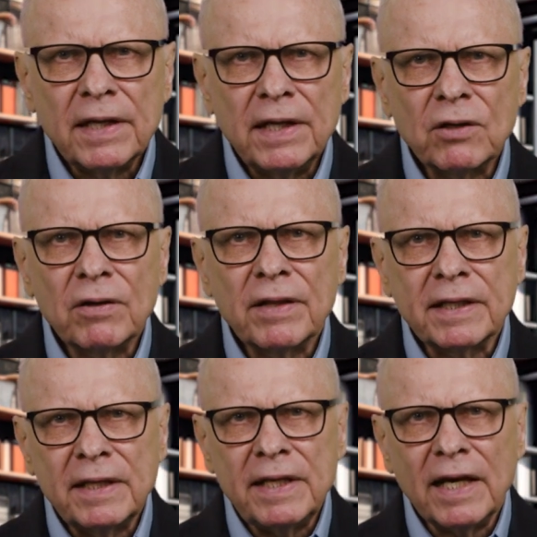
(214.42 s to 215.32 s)
Here are the
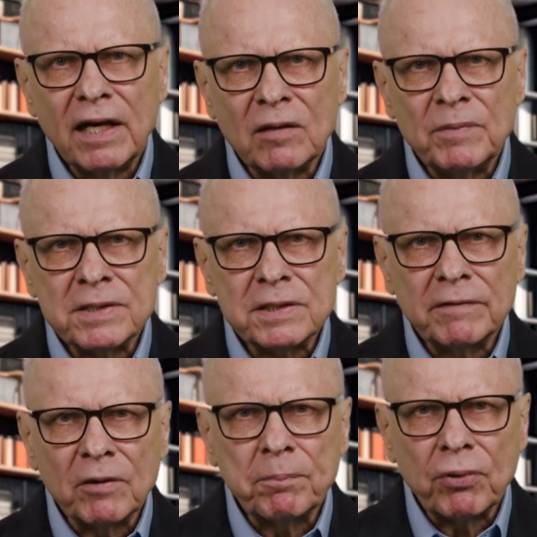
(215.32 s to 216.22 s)
key elements
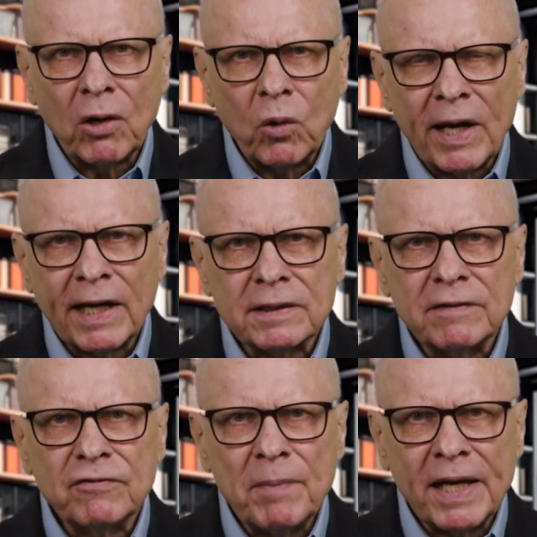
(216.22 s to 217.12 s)
of a
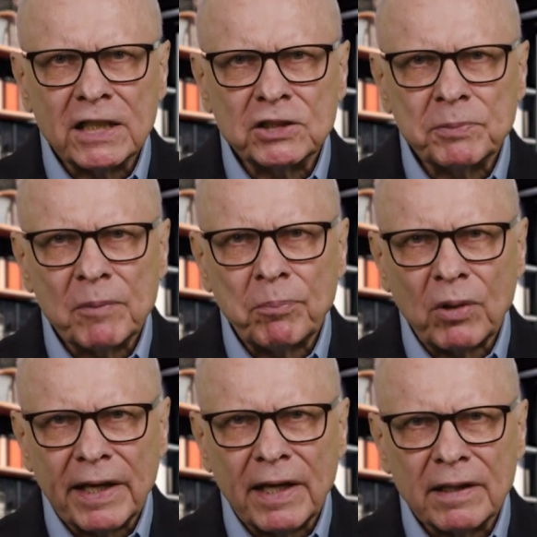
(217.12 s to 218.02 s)
proactive management
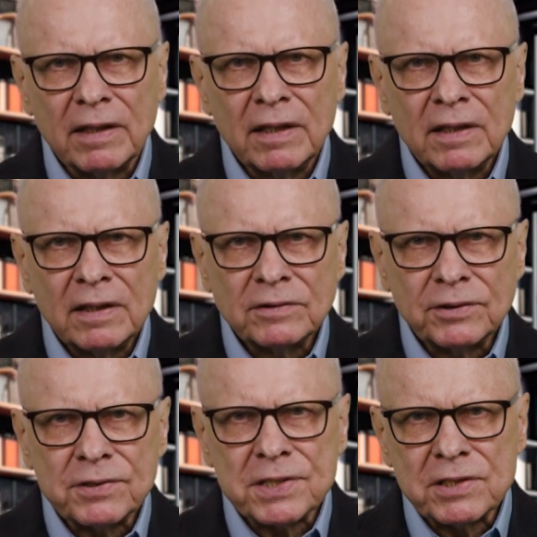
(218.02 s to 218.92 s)
plan
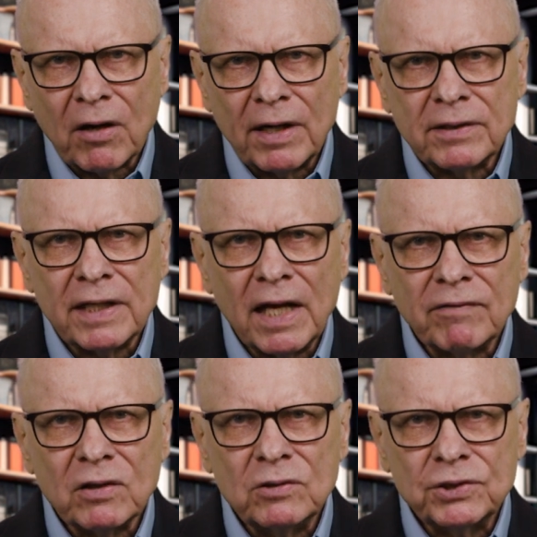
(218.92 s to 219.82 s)
to start the
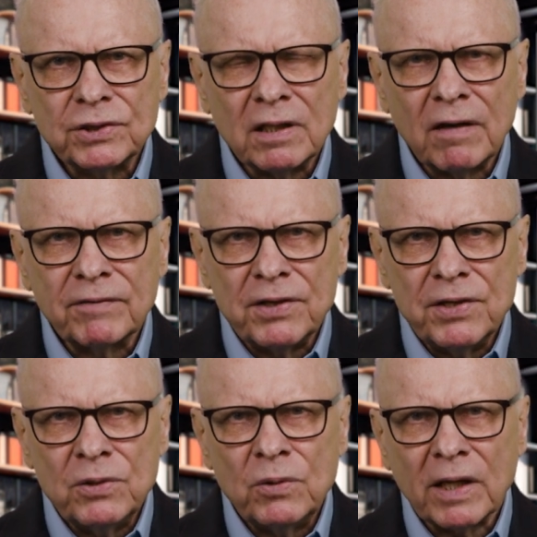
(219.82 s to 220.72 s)
evolution of the
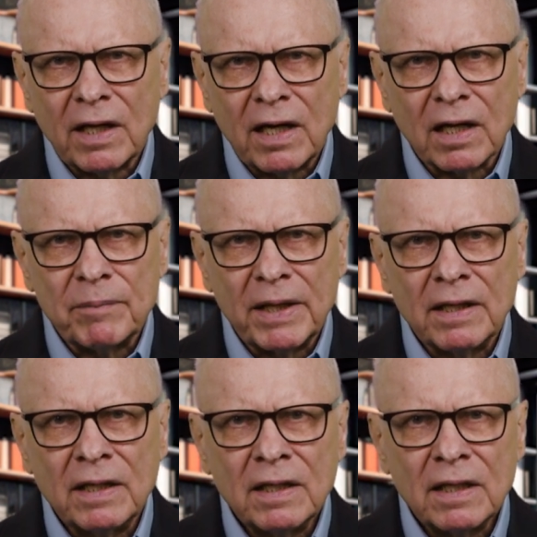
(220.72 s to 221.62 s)
new
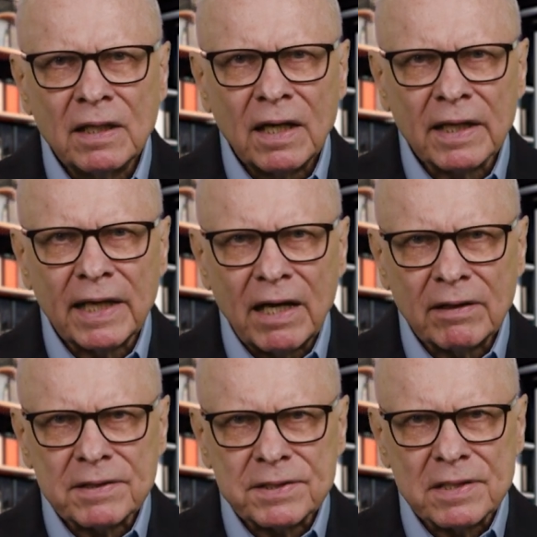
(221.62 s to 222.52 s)
economy
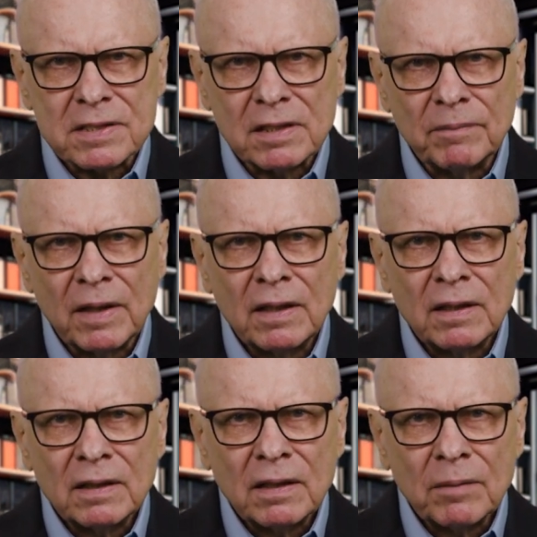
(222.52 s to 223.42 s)
accounting system
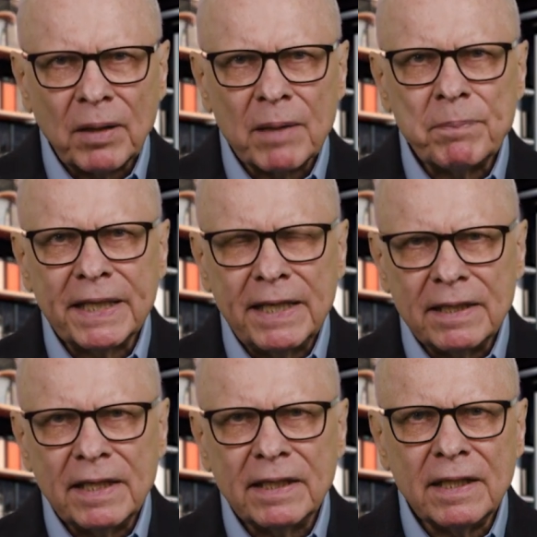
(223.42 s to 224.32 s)
by
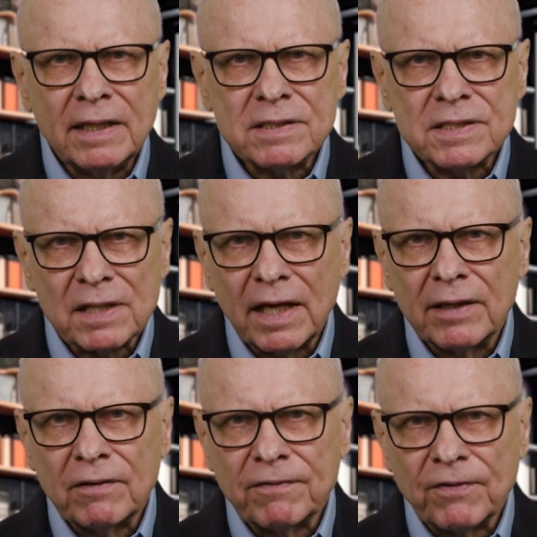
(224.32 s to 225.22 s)
beginning
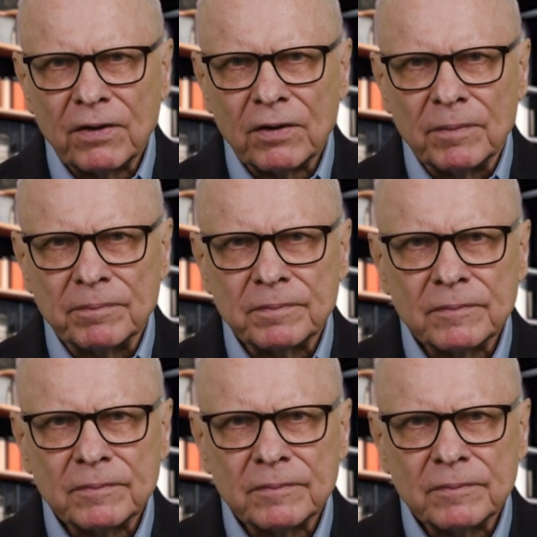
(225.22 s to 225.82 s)
inside the firm.